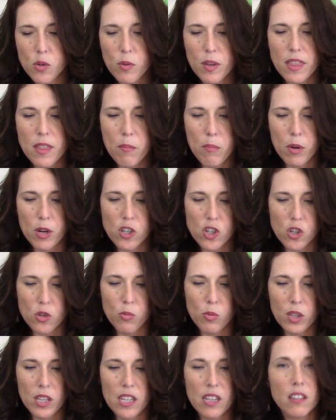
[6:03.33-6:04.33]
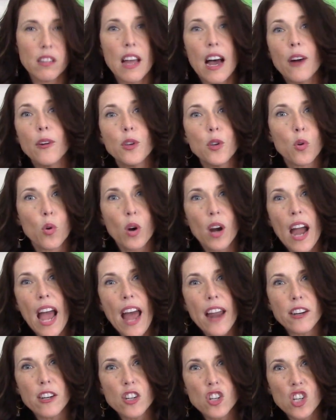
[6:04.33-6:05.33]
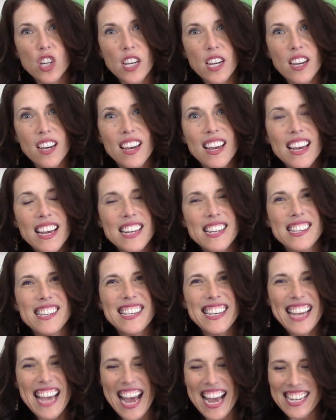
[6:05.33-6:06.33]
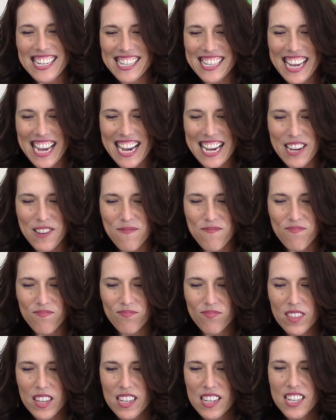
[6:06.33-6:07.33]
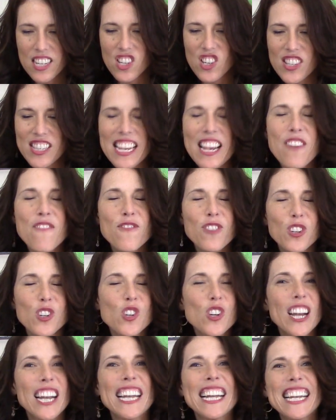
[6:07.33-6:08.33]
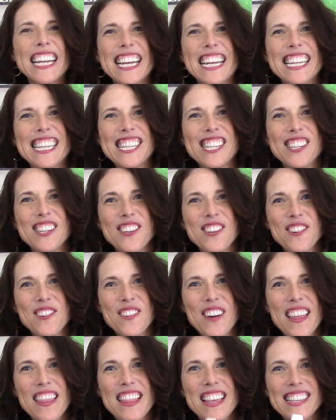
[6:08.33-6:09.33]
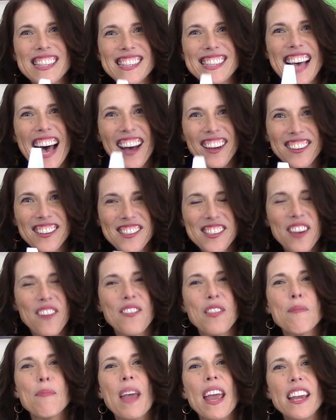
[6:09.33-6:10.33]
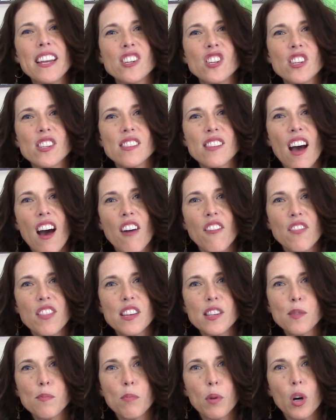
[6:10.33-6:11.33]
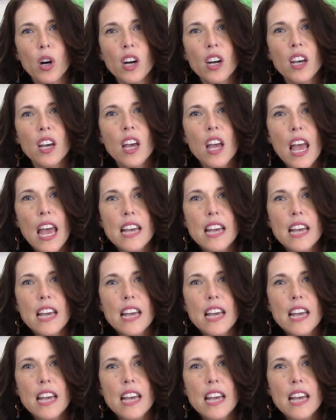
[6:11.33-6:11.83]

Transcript: with the book to really allow your energy to get just infiltrated into the cells of the pages of this book.